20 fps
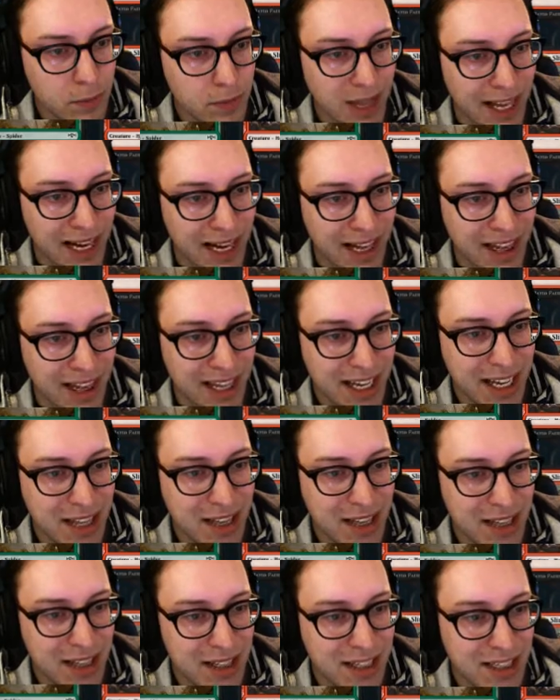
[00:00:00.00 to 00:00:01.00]
And I
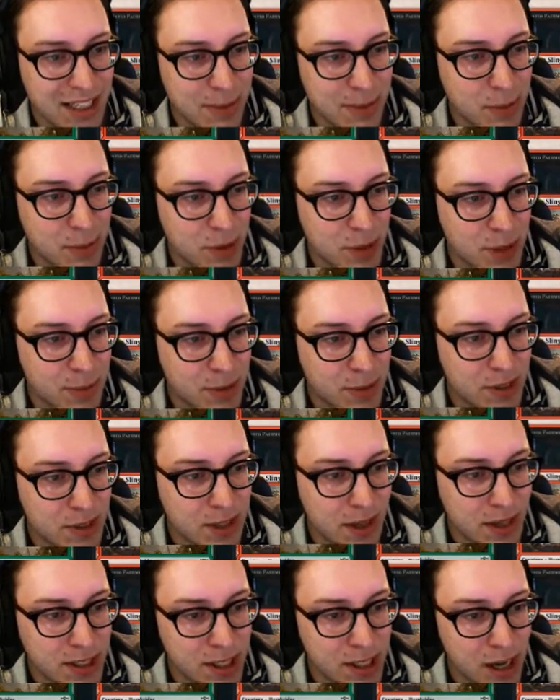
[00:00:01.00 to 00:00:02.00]
think Steeple Creeper's
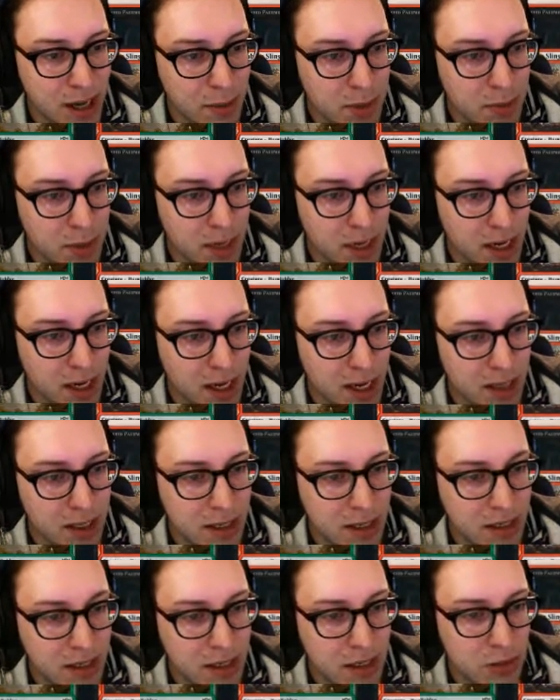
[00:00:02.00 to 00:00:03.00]
on the chopping block.
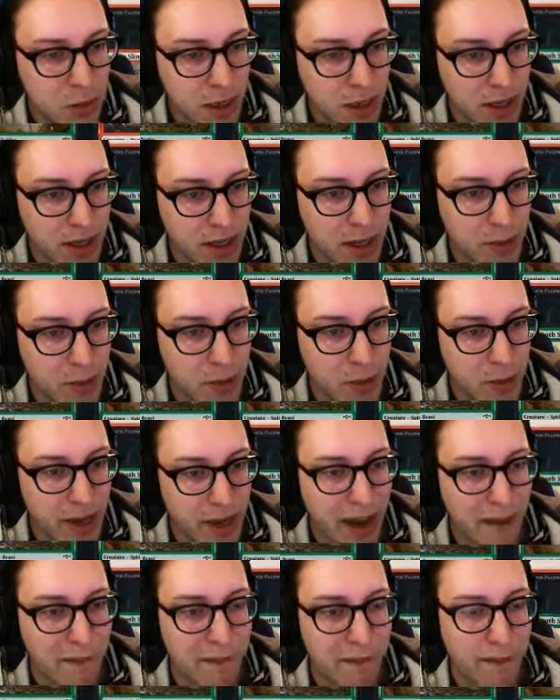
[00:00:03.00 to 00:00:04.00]
Just one of them. We
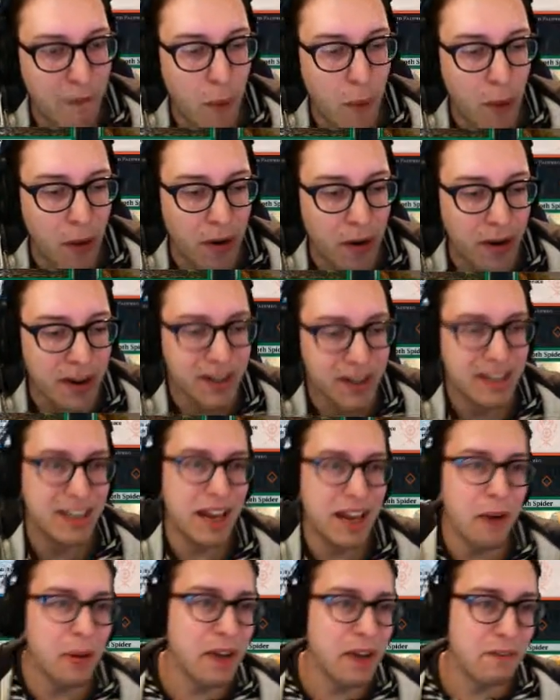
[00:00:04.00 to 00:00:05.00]
have 4.
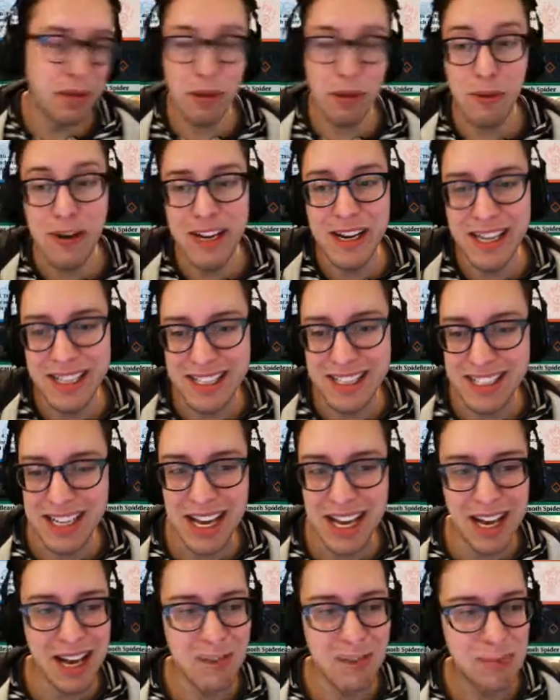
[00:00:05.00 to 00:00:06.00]
Now we have 3. It's
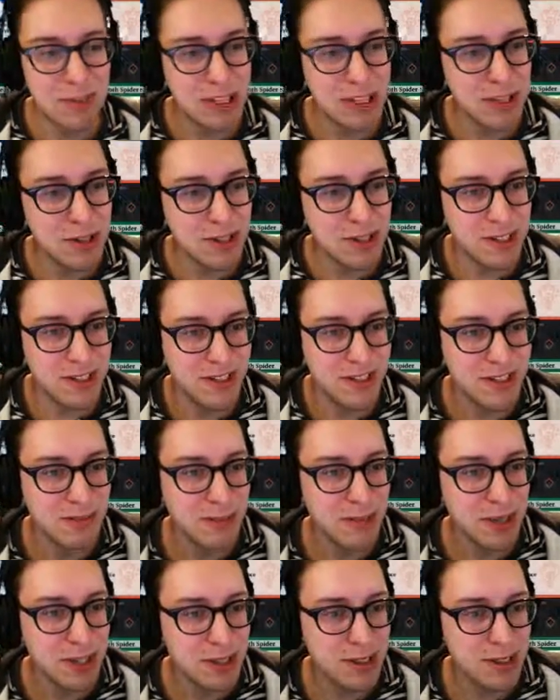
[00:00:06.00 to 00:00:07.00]
pretty good.
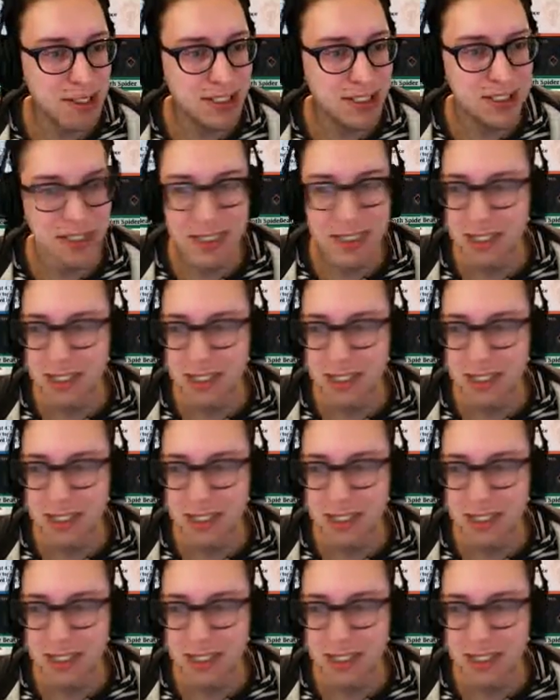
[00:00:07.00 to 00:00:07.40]
Pretty good still.